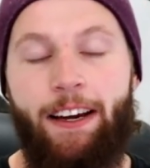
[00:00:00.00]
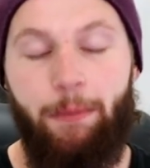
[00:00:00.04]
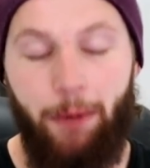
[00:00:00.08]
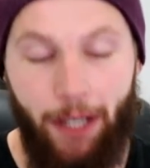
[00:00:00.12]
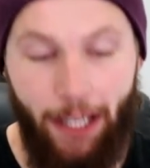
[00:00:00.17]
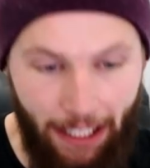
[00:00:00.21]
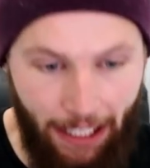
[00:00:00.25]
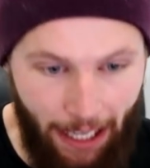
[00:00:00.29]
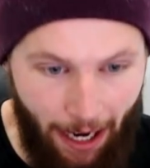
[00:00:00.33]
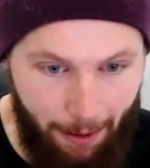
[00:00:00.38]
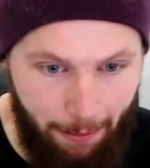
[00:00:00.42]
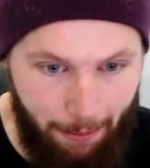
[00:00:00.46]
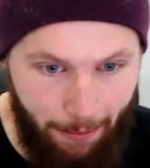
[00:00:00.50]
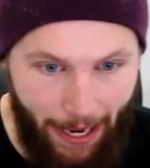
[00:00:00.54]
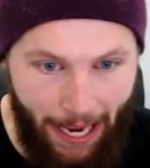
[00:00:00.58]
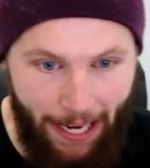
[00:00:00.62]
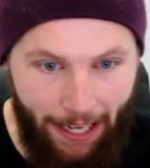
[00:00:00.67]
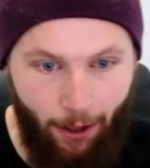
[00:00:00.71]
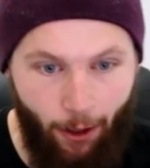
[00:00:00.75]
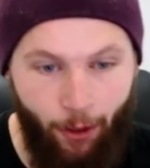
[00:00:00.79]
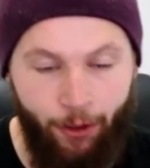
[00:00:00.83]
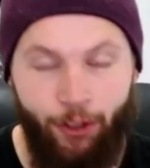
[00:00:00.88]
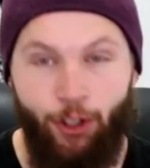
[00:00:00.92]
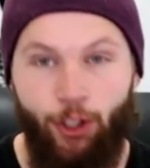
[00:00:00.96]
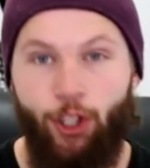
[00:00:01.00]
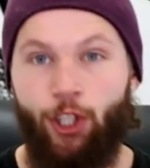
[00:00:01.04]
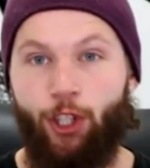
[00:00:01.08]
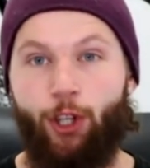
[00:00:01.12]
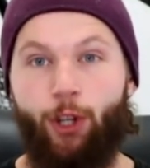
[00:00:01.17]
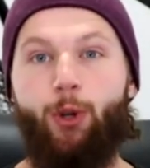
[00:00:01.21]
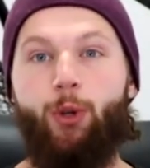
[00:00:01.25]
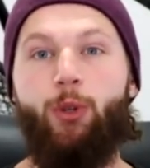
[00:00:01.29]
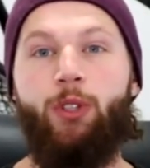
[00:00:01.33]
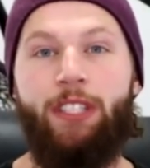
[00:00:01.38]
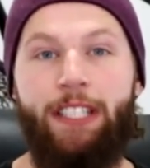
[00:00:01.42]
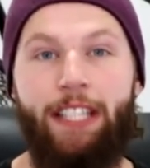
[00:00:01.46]
I'm going to come back on
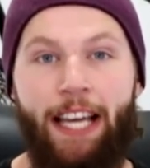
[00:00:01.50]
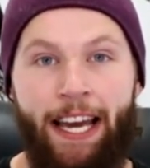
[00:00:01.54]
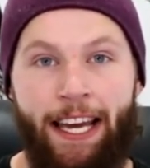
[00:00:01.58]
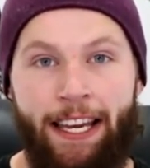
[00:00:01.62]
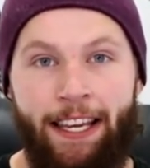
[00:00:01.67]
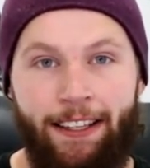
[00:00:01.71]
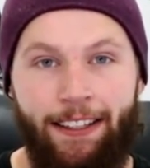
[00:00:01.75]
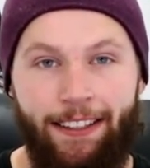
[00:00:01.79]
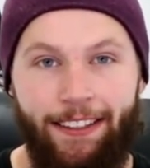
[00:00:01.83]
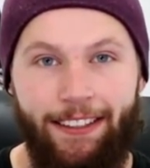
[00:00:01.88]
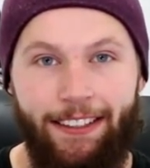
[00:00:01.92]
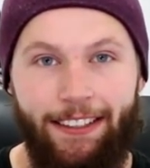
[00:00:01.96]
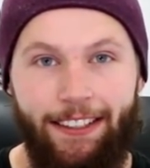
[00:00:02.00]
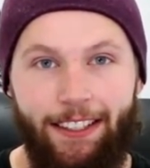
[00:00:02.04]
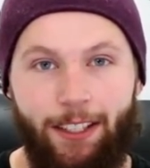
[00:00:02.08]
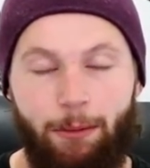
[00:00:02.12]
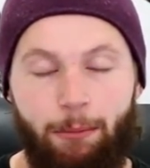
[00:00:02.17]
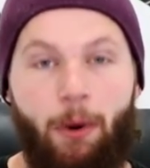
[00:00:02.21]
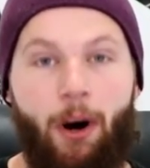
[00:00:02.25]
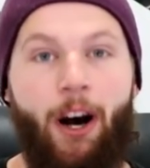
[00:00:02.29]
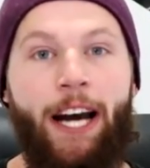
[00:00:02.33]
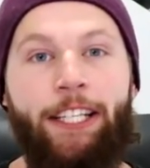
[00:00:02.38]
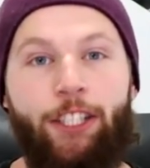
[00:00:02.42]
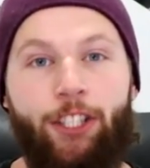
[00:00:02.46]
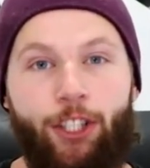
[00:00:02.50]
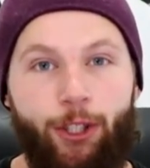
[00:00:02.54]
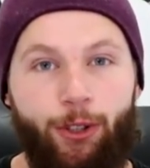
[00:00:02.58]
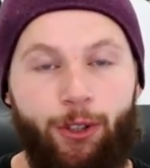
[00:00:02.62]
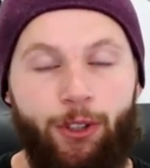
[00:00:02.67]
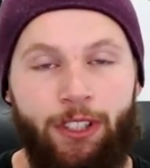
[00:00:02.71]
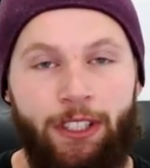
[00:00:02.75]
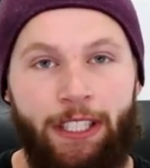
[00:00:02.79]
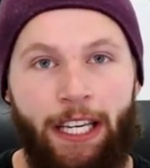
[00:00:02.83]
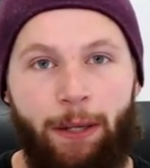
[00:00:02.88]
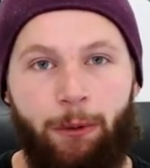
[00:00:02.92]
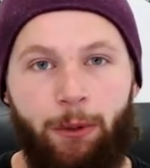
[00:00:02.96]
Tuesday, my
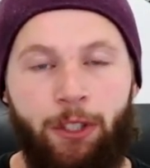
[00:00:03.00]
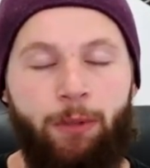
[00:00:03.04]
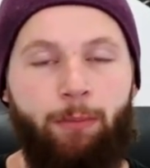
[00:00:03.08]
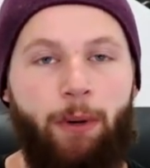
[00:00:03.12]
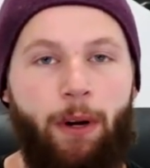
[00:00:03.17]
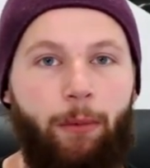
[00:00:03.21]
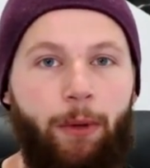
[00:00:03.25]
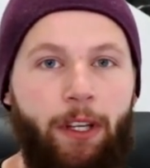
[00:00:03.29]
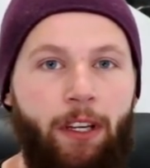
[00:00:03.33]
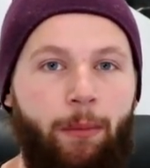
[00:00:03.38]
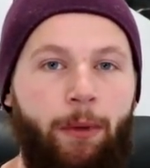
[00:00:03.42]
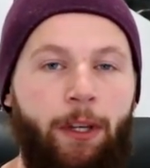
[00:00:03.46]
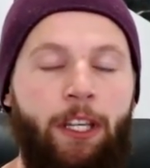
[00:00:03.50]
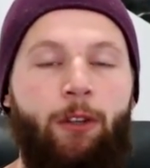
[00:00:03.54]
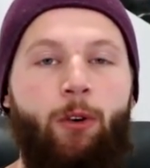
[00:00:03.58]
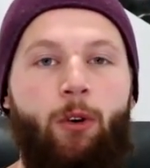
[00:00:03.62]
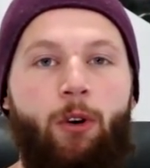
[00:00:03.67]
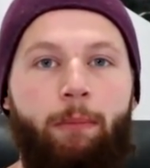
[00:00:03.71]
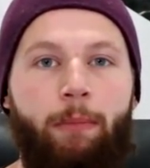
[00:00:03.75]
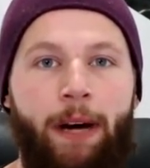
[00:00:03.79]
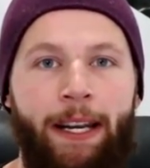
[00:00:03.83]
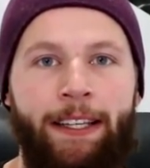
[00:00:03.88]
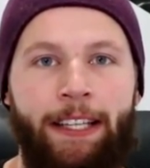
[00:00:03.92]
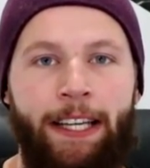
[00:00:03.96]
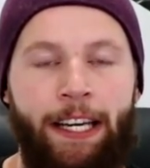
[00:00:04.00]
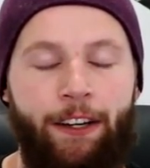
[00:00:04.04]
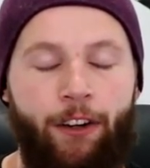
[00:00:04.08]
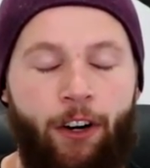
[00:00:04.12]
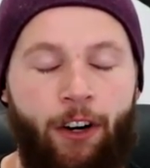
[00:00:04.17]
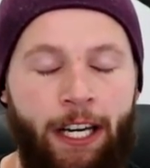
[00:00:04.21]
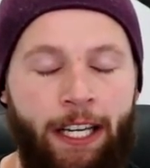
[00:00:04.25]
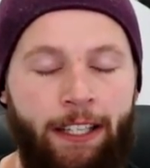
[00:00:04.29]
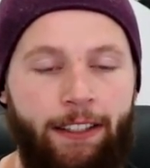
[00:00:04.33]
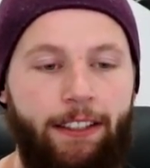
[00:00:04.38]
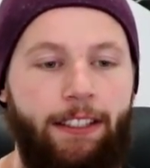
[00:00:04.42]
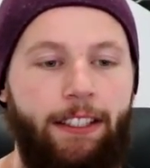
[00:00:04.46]
Tuesday, which is probably going to be your Monday
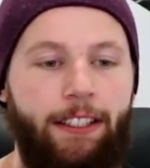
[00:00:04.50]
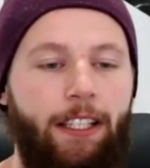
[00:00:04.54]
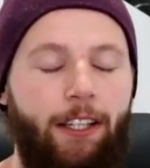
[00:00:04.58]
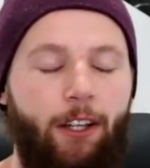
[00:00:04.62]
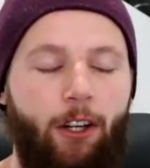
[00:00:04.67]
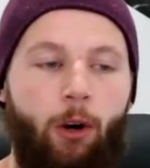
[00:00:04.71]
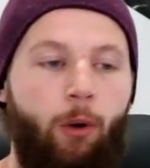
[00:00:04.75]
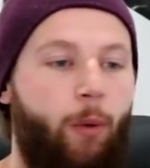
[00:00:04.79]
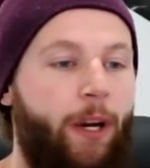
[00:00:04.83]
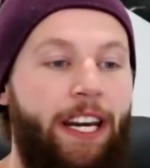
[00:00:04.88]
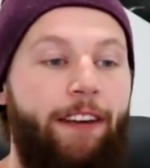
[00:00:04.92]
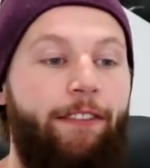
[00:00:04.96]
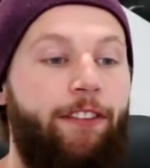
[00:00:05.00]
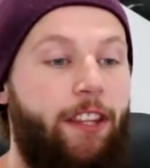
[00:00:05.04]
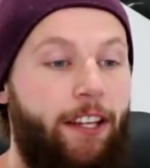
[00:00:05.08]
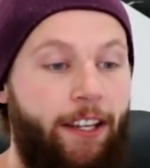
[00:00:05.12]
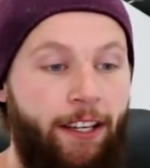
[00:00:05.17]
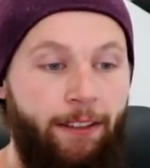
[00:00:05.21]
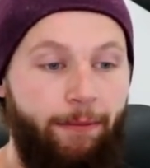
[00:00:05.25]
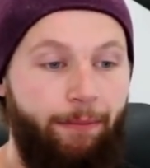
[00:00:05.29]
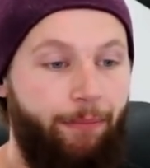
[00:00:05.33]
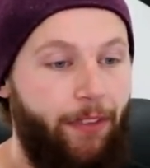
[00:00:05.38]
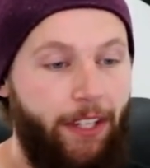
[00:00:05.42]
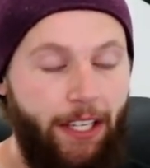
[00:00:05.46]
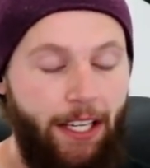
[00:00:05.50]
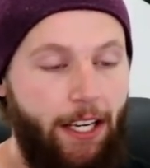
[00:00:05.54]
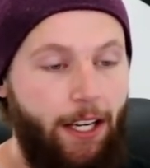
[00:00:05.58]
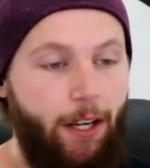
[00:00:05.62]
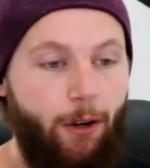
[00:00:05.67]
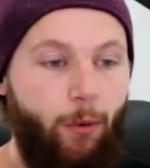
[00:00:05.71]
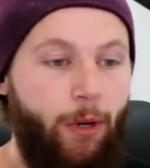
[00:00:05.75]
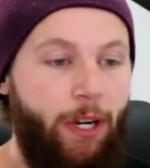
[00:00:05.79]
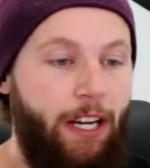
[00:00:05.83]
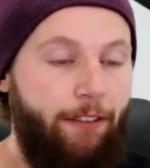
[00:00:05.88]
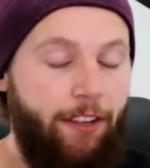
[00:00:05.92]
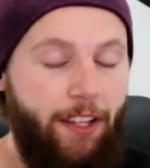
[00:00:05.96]
night, or whenever the,
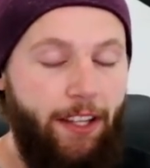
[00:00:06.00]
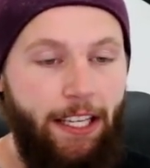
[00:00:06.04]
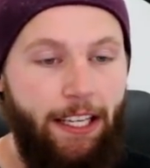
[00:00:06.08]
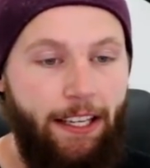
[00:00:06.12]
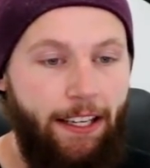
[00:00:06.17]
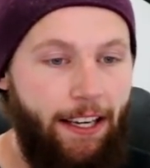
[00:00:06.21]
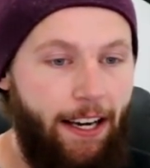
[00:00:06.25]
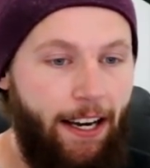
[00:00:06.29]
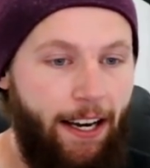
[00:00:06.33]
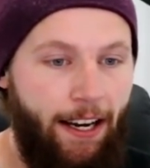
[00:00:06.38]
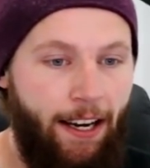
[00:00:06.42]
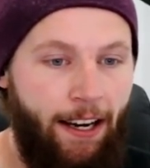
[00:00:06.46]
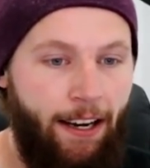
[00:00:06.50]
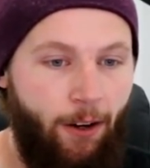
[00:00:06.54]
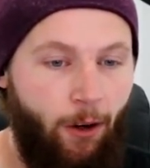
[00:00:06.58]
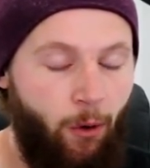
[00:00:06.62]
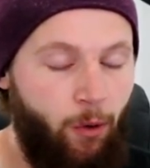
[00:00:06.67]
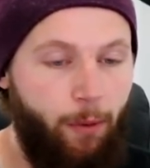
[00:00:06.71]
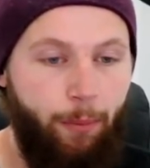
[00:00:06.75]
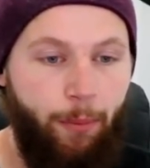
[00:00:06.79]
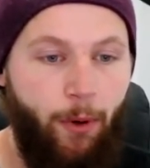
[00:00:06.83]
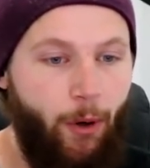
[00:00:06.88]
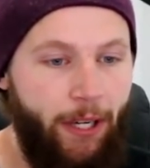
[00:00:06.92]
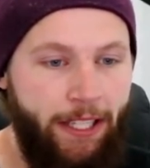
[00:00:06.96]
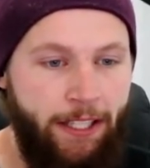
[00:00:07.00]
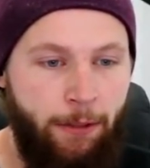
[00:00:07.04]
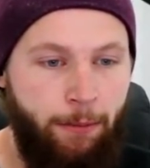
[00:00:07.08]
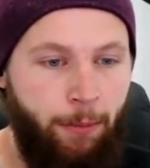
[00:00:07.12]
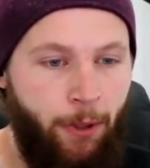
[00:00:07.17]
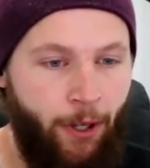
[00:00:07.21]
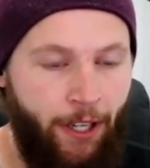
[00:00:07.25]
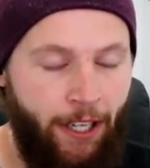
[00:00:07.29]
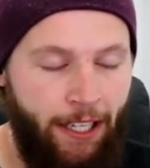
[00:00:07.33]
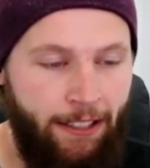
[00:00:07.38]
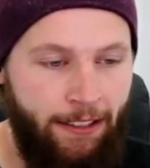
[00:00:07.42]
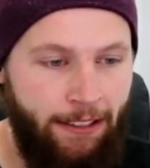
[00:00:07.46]
whenever the uh, all the points are
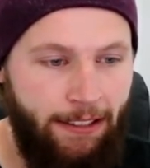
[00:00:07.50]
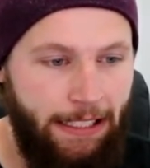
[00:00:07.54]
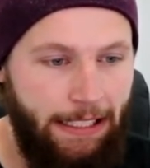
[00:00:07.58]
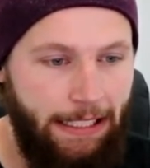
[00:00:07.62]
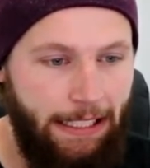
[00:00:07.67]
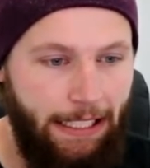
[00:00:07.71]
put in,